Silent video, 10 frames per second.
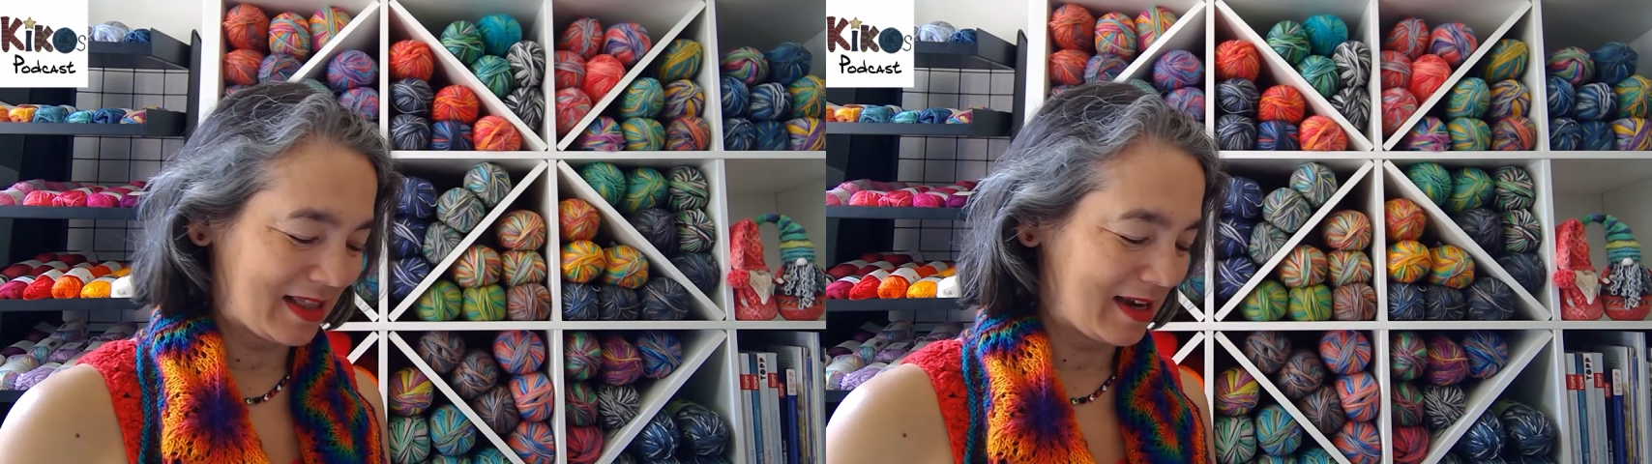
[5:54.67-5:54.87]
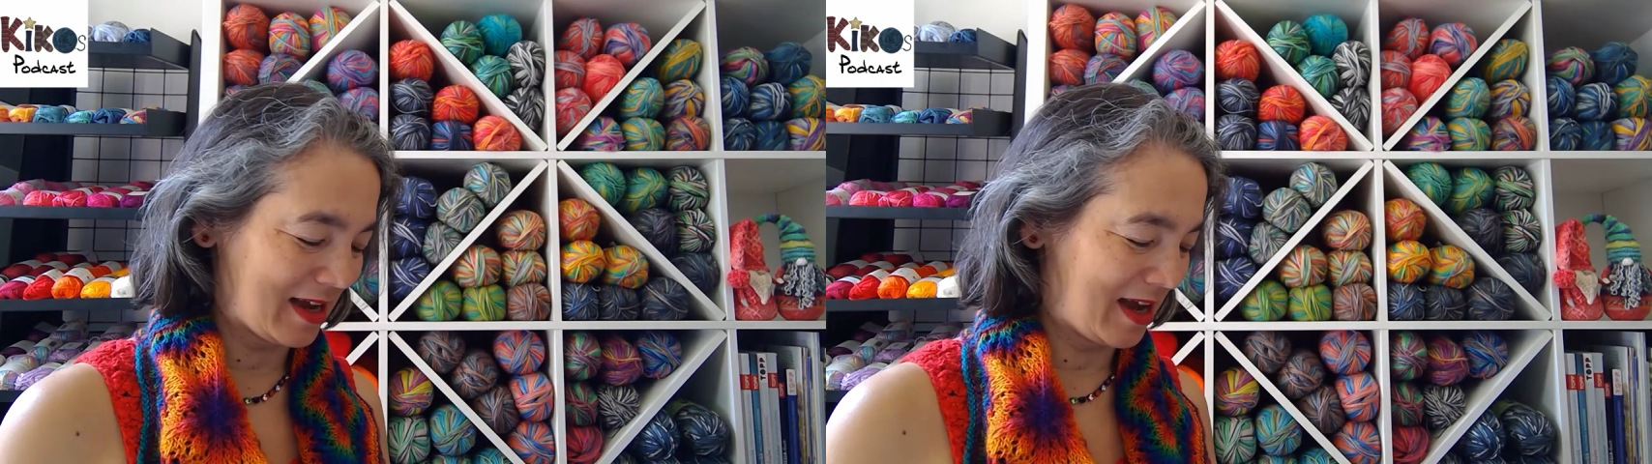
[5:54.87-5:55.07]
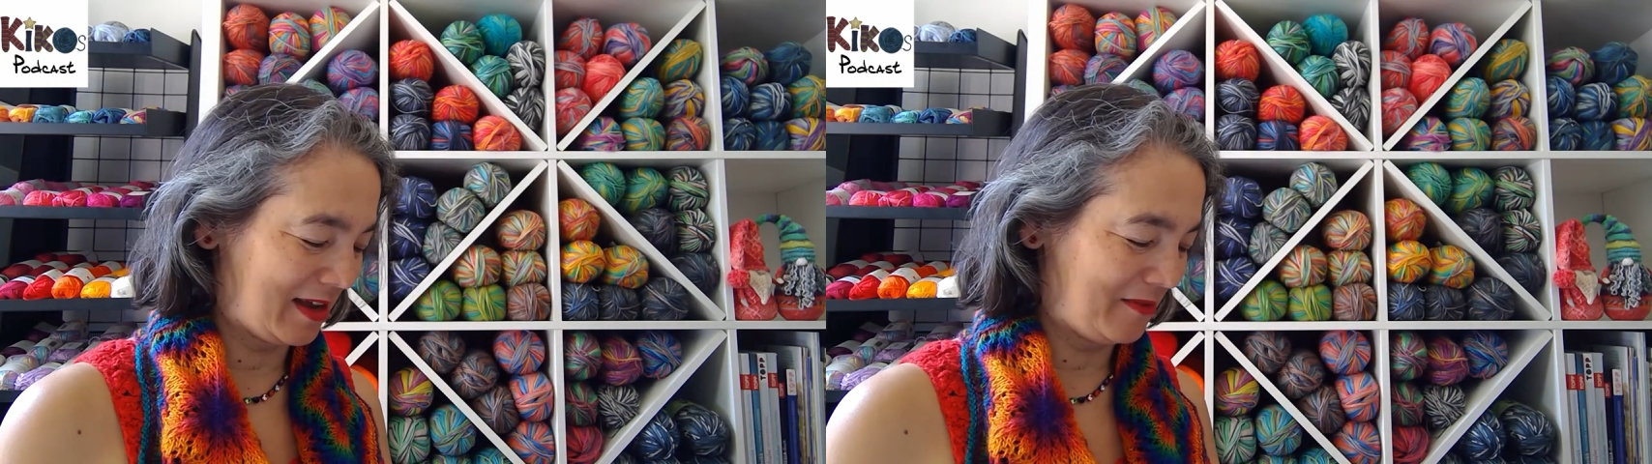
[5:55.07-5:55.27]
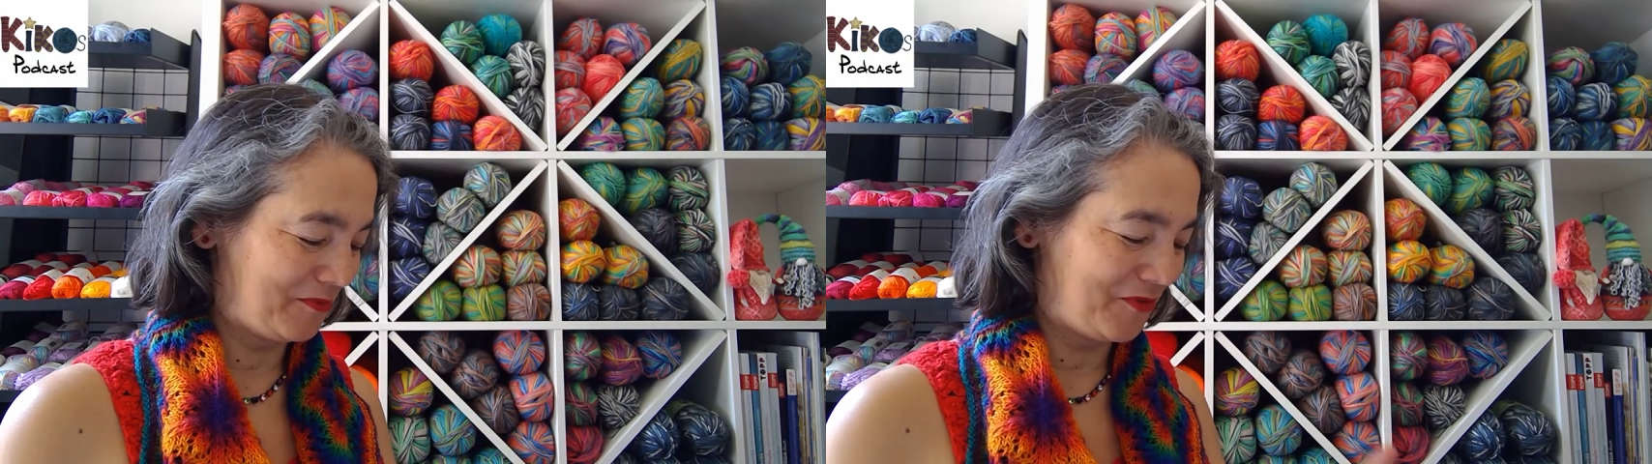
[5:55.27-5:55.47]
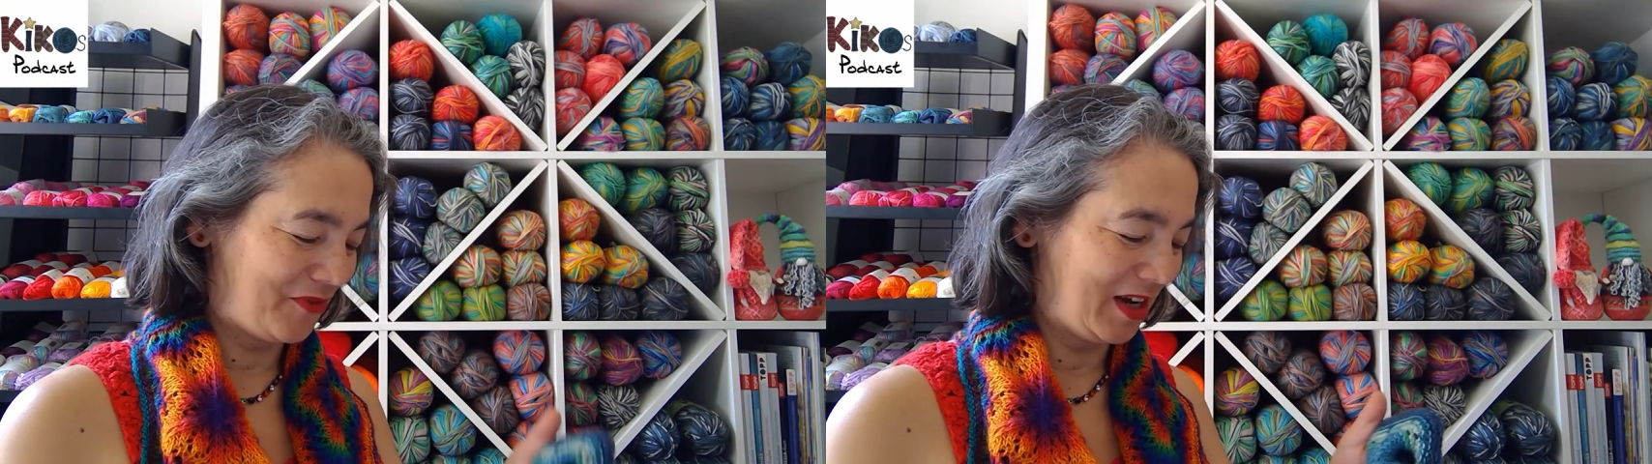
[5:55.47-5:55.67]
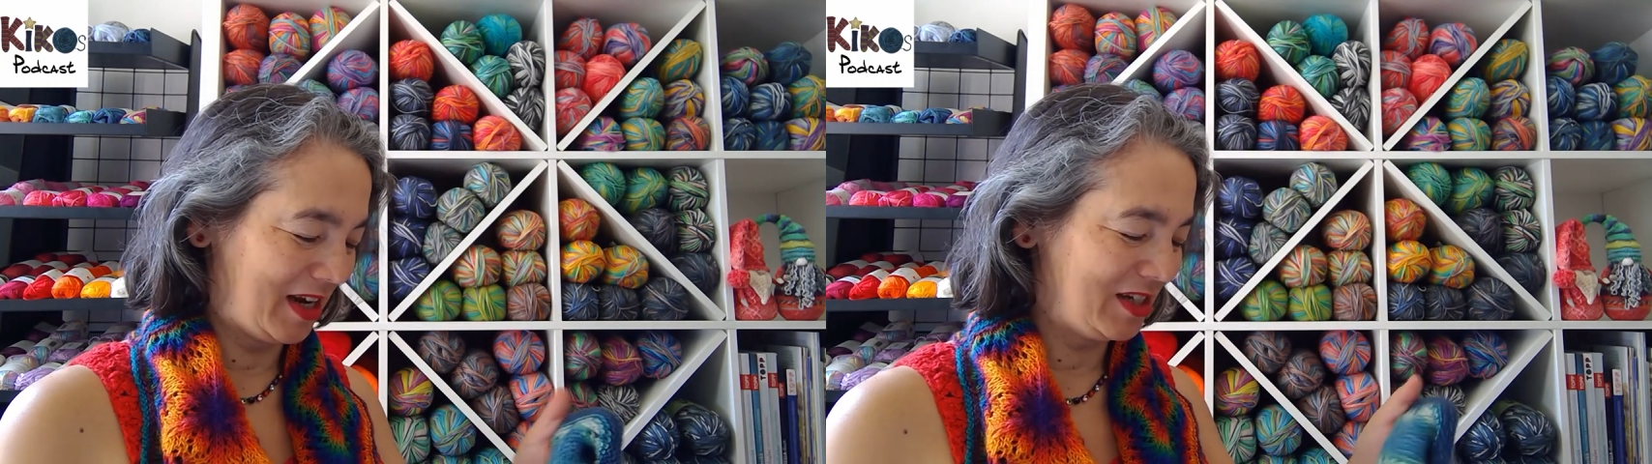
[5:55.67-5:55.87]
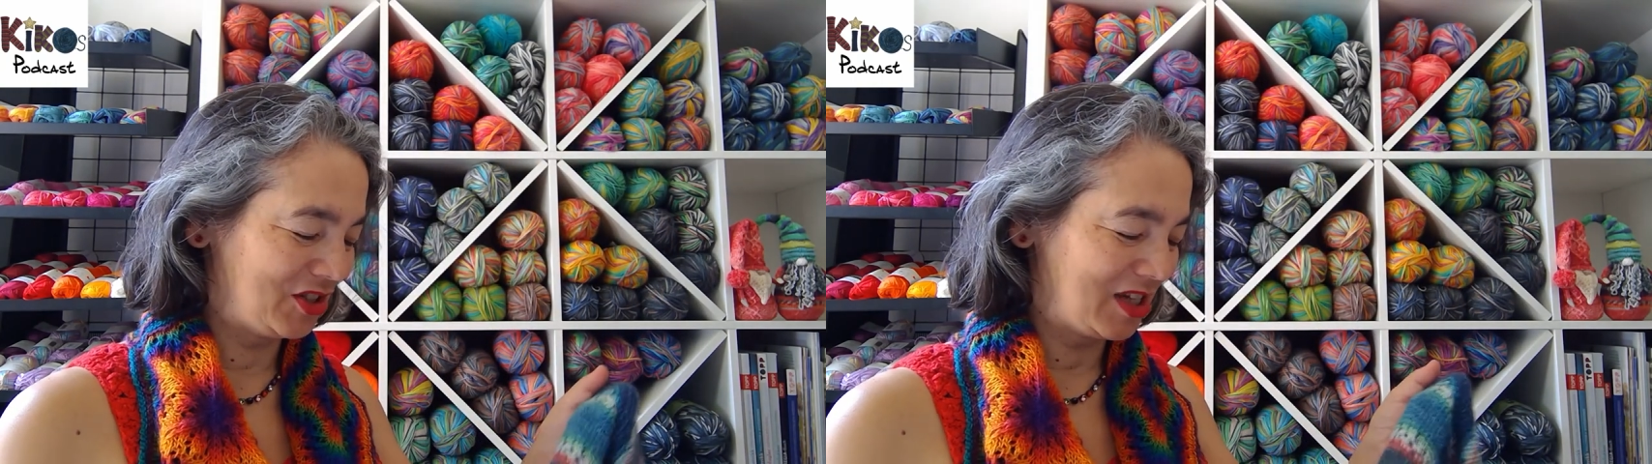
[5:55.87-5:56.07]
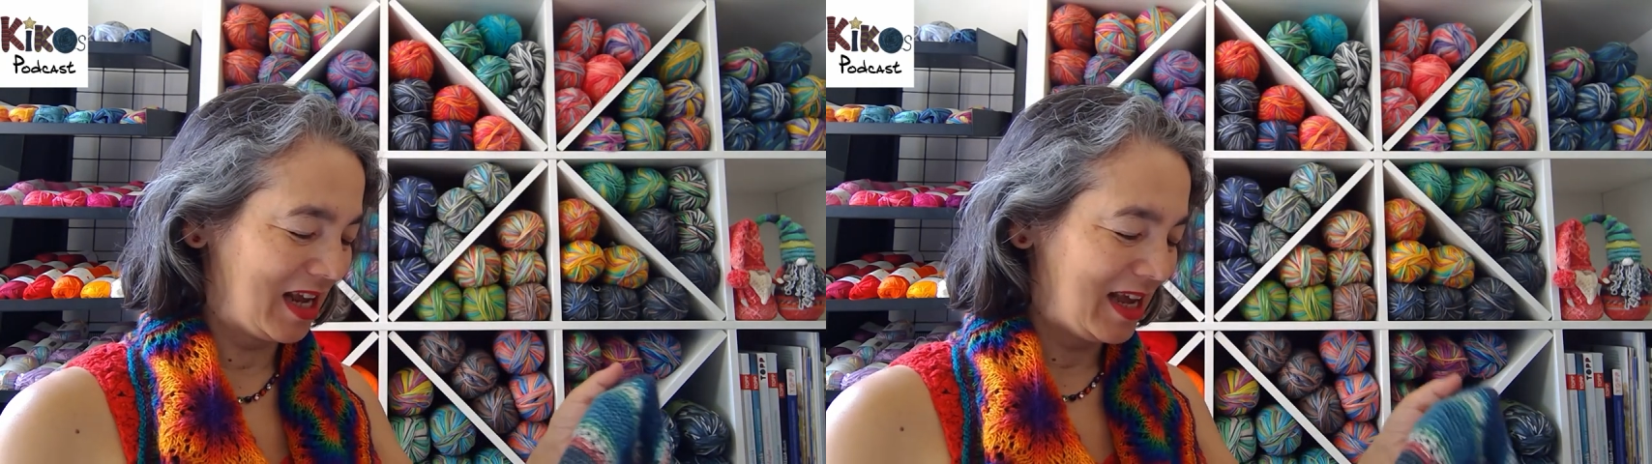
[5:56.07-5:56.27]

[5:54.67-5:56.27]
that I finished